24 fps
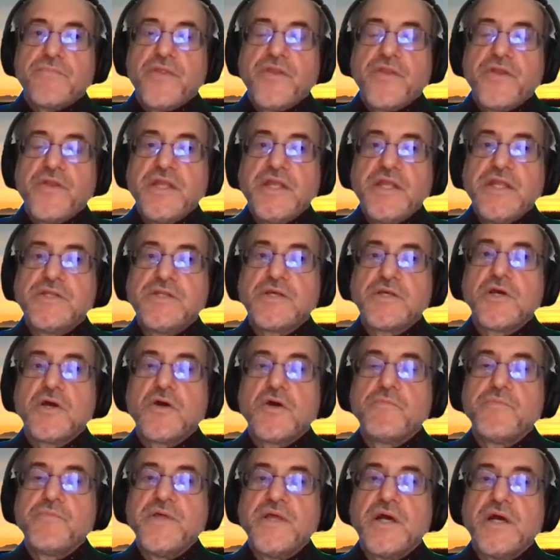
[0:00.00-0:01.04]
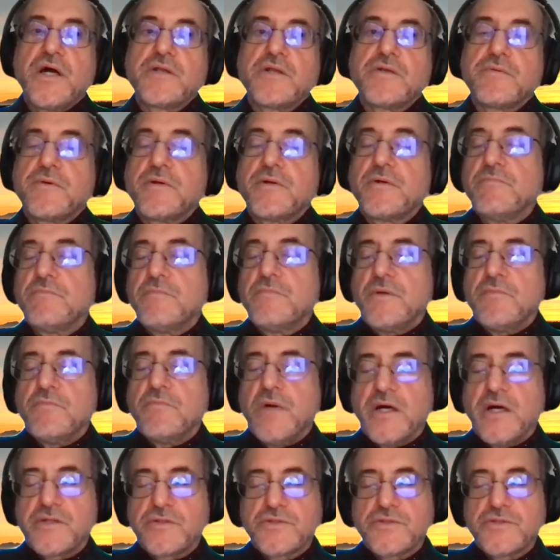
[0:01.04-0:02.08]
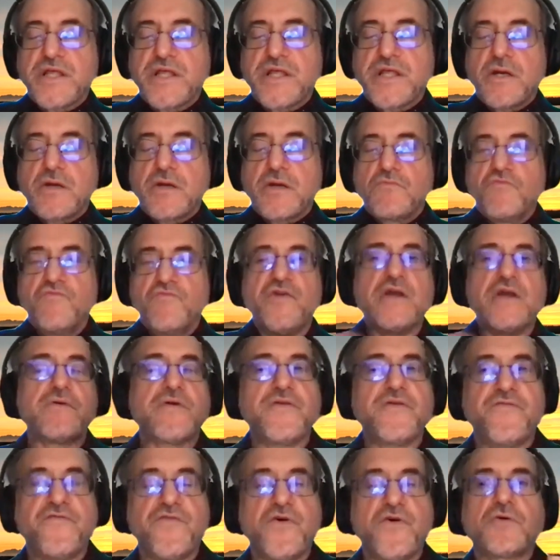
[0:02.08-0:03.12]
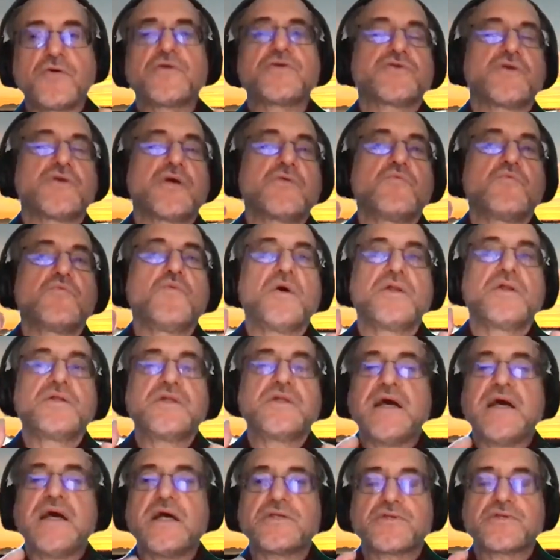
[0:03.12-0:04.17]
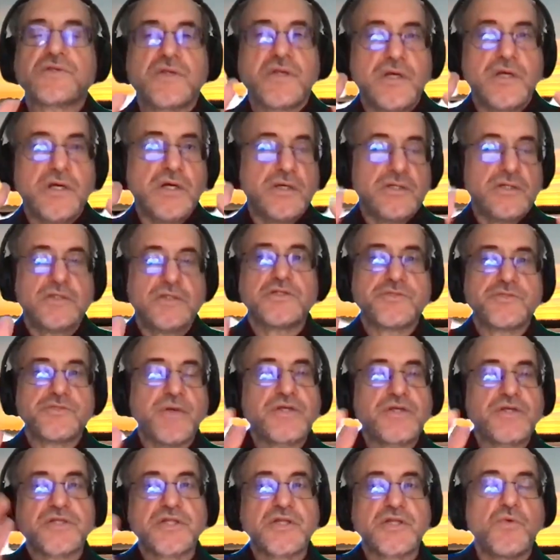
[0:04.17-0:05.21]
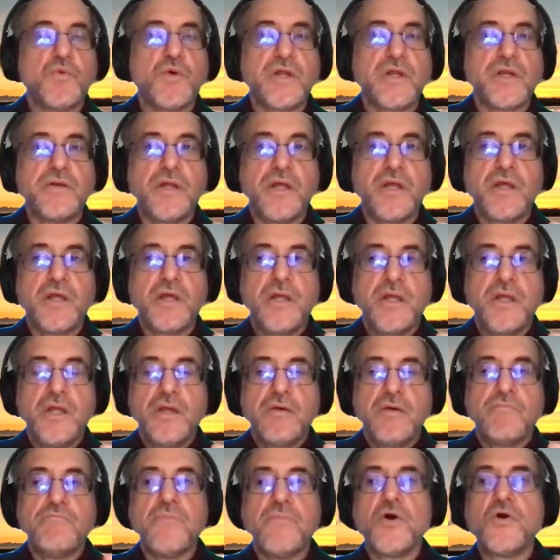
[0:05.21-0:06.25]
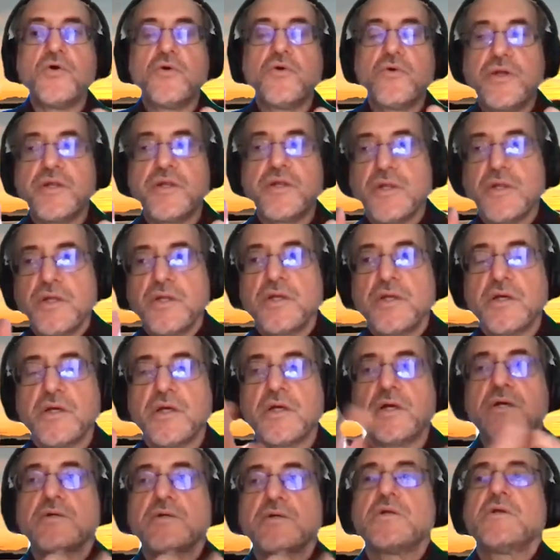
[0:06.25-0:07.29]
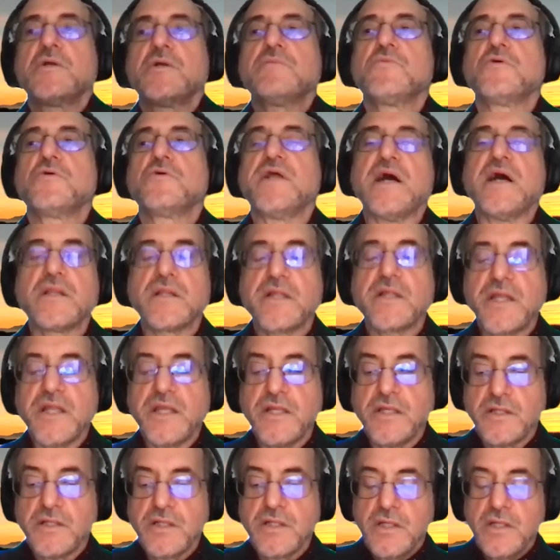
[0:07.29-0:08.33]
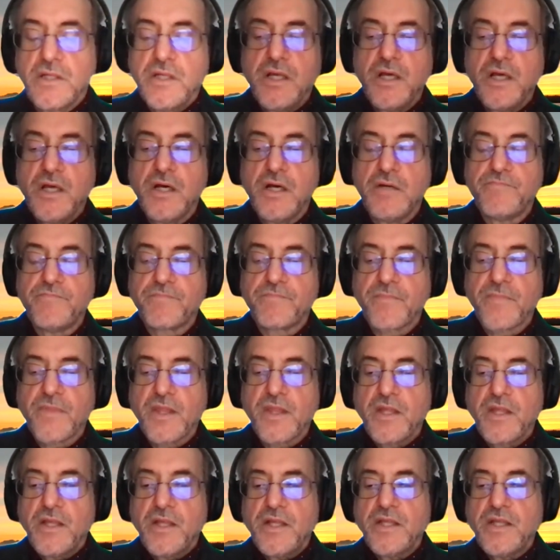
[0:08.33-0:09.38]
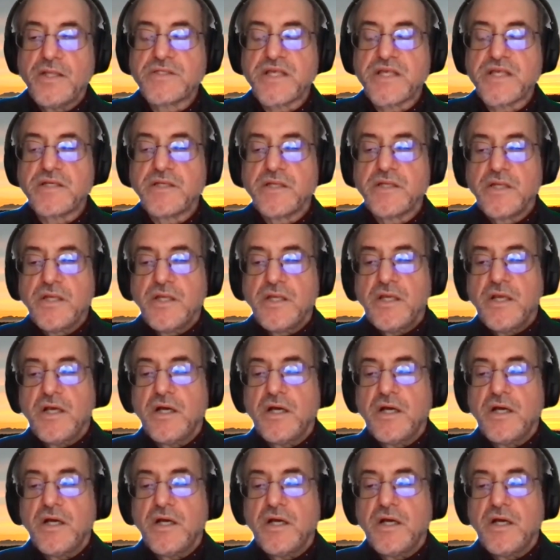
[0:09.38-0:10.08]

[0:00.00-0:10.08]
the need to go beyond models that are very focused on one task, especially one modality, is that